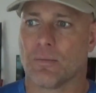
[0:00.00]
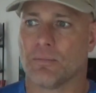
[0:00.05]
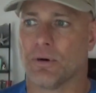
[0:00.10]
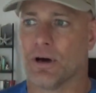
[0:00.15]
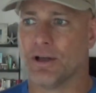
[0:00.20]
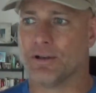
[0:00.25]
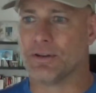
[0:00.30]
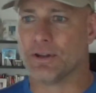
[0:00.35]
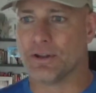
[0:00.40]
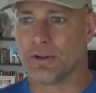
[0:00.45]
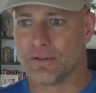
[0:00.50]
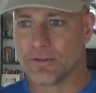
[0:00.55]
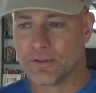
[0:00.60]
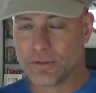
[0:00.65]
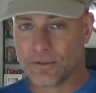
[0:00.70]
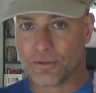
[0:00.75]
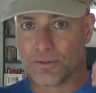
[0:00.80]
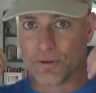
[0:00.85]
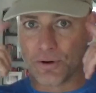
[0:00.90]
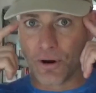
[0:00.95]
but
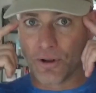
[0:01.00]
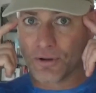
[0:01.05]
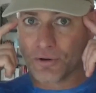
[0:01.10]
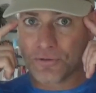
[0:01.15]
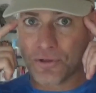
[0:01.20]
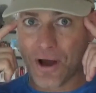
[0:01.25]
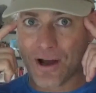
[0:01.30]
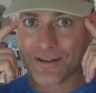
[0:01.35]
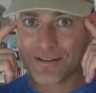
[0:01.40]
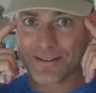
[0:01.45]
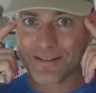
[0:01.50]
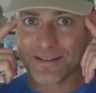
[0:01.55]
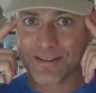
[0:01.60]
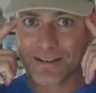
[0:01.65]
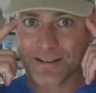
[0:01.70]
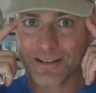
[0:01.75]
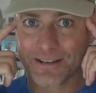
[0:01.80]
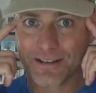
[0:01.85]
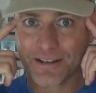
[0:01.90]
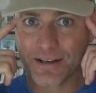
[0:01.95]
their other
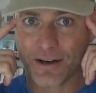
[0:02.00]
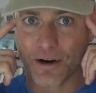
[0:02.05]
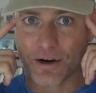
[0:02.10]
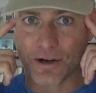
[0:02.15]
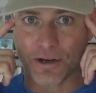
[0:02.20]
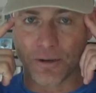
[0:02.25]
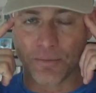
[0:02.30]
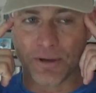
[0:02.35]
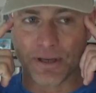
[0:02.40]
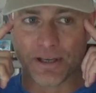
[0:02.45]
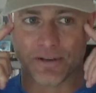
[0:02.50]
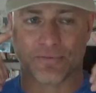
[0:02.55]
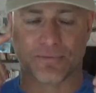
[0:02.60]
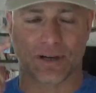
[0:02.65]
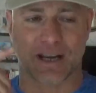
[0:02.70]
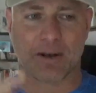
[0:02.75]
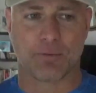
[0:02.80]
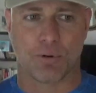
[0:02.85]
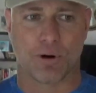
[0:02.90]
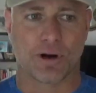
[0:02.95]
thoughts are going to be
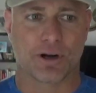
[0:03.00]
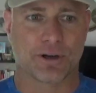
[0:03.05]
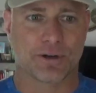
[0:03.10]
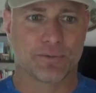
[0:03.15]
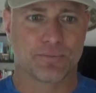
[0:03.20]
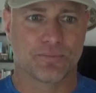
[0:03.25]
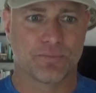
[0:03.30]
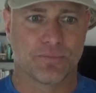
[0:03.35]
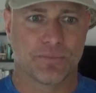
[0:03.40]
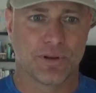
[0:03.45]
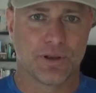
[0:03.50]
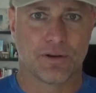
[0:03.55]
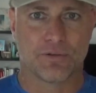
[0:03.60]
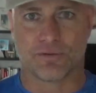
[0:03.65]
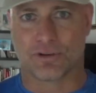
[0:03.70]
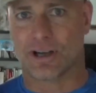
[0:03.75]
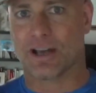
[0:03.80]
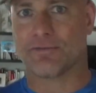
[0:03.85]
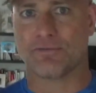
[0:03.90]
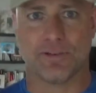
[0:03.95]
forget work,
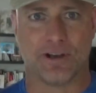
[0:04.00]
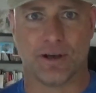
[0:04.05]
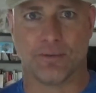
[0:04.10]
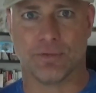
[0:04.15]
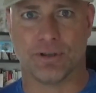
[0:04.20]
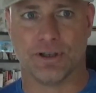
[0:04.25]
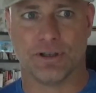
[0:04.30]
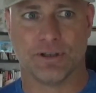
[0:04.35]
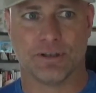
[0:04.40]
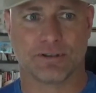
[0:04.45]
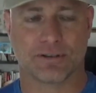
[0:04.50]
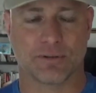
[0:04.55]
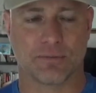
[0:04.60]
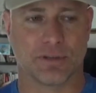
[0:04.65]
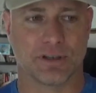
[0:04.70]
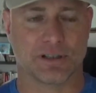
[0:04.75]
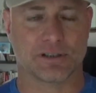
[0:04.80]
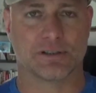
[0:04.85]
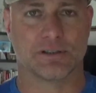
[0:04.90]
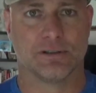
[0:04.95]
forget family. It's
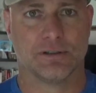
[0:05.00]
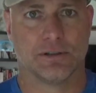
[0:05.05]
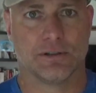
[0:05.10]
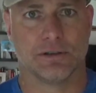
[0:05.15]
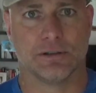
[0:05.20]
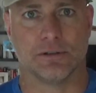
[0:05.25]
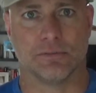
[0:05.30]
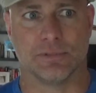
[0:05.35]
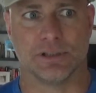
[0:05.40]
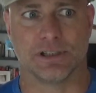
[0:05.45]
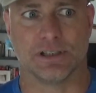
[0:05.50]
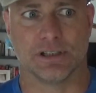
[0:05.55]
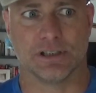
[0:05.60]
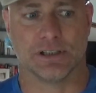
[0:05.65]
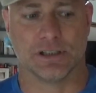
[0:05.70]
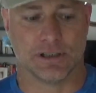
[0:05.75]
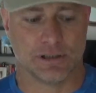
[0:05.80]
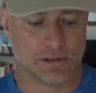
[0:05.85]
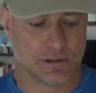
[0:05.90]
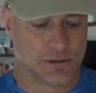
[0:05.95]
going to be like, oh my
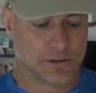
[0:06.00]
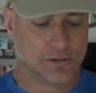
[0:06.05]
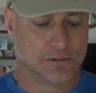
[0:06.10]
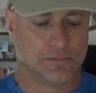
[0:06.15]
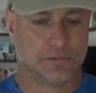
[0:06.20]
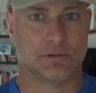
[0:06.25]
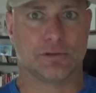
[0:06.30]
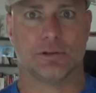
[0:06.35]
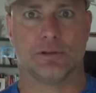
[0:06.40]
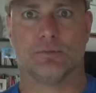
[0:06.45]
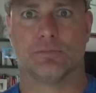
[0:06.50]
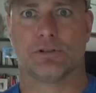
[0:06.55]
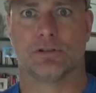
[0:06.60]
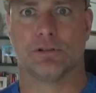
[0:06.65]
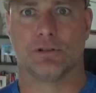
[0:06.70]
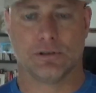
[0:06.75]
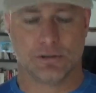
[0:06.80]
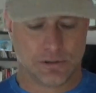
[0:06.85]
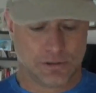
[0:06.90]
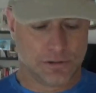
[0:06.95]
God, what time is
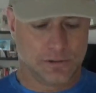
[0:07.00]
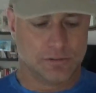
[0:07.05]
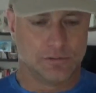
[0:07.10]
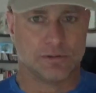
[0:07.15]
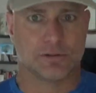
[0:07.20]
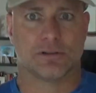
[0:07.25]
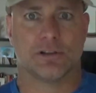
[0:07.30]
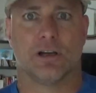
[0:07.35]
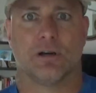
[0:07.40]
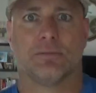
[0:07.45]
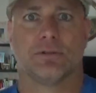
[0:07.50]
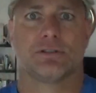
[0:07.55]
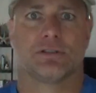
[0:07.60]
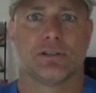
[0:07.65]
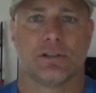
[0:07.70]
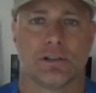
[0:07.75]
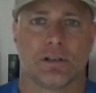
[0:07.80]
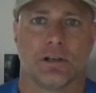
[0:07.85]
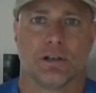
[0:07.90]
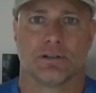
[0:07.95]
it? What time is
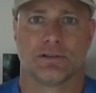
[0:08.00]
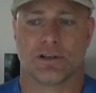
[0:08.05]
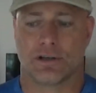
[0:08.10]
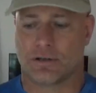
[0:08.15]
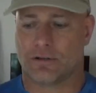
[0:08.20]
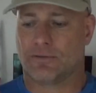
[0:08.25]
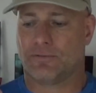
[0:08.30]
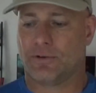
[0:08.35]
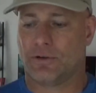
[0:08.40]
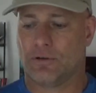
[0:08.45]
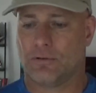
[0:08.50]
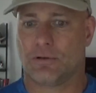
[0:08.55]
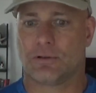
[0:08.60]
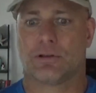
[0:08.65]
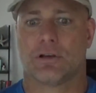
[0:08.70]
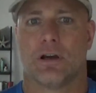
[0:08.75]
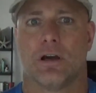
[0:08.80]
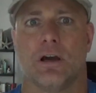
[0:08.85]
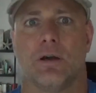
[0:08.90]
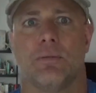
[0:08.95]
it? Check on their phone,
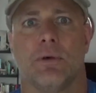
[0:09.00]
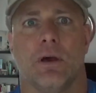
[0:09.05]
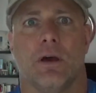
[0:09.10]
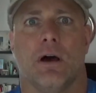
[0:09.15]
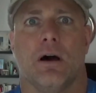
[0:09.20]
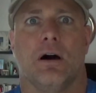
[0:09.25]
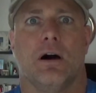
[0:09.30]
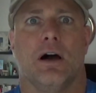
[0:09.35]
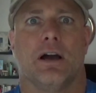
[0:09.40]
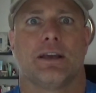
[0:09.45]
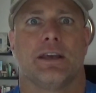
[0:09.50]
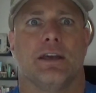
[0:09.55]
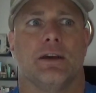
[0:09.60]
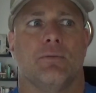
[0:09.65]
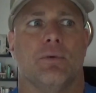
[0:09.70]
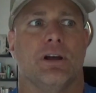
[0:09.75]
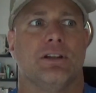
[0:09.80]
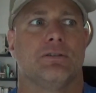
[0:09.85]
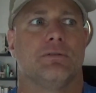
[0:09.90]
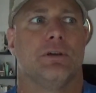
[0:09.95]
what time? I
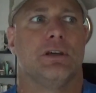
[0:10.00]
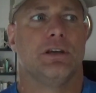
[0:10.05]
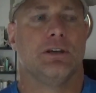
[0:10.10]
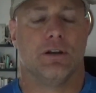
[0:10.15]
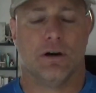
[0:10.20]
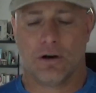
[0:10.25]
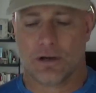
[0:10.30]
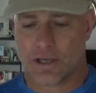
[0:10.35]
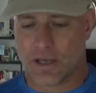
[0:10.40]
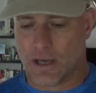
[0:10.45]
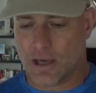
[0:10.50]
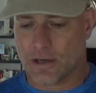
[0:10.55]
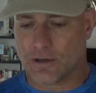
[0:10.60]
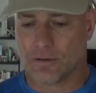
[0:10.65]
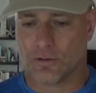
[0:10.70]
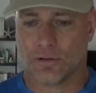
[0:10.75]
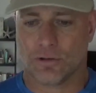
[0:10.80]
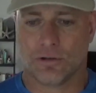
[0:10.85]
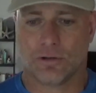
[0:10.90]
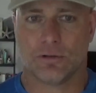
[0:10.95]
can't wait to eat. Okay,
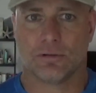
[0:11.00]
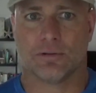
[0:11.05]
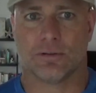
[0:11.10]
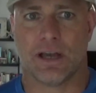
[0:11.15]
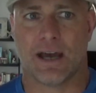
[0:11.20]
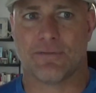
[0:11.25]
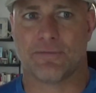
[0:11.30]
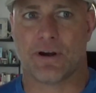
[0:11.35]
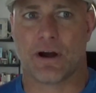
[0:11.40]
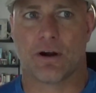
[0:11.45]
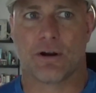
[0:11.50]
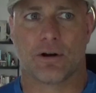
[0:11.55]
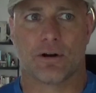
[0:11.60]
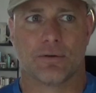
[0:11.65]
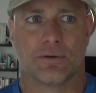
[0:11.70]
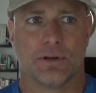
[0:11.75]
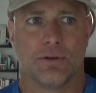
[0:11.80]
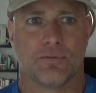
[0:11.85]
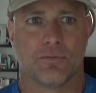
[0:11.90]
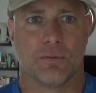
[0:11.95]
cool. Half
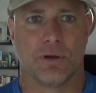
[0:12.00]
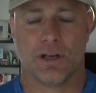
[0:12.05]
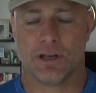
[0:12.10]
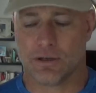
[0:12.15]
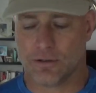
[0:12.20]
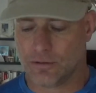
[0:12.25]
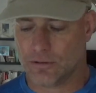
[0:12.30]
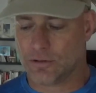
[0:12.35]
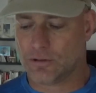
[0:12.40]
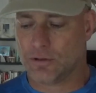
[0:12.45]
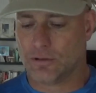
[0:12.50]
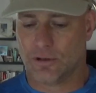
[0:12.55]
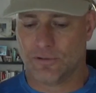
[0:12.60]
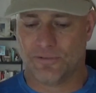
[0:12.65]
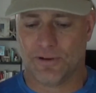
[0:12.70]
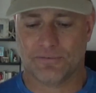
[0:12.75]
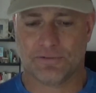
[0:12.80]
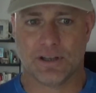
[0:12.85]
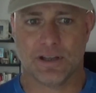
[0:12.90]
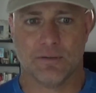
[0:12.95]
hour from eating. Oh, cool.
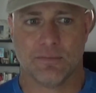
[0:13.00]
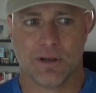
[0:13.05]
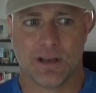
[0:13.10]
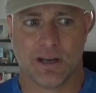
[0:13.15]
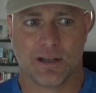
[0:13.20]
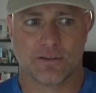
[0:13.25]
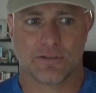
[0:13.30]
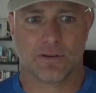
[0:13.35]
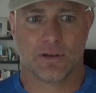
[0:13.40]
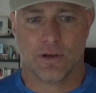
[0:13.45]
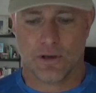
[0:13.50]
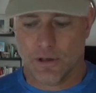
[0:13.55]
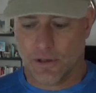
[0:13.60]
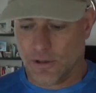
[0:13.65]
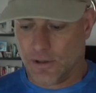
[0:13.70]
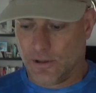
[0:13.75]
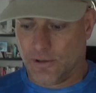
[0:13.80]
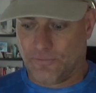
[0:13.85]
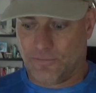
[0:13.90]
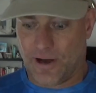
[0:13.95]
15 minutes,
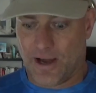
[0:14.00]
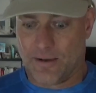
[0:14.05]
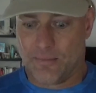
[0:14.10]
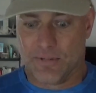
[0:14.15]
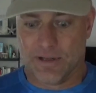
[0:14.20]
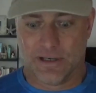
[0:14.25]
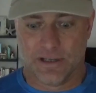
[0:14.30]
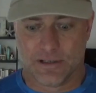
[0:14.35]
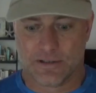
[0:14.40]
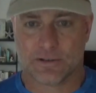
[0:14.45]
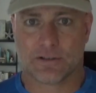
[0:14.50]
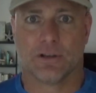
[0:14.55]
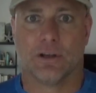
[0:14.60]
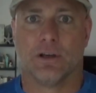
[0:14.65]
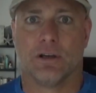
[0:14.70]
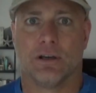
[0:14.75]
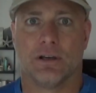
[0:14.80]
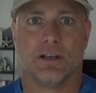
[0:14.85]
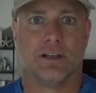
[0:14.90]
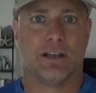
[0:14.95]
5 minutes,
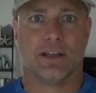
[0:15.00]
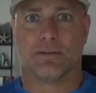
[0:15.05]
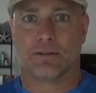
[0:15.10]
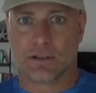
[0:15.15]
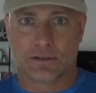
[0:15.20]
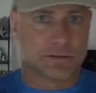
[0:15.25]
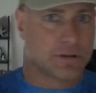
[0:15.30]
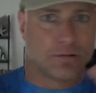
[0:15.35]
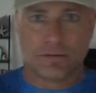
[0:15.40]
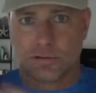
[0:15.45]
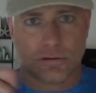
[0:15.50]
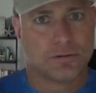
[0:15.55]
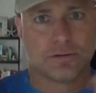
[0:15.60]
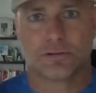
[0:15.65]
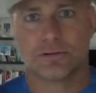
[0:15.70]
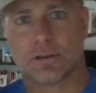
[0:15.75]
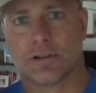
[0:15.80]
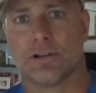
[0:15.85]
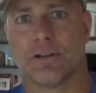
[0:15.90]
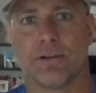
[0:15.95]
and
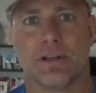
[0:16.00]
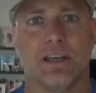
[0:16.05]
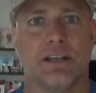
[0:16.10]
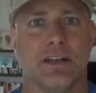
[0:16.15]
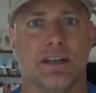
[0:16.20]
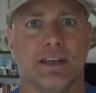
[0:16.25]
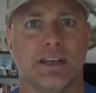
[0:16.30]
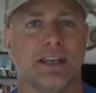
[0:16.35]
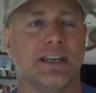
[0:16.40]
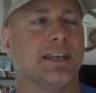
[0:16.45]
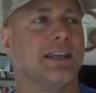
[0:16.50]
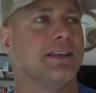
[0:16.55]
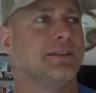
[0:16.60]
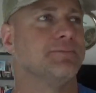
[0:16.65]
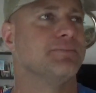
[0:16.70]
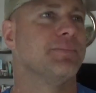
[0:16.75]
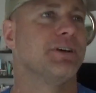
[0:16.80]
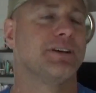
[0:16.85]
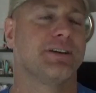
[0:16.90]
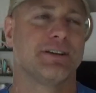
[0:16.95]
then eat.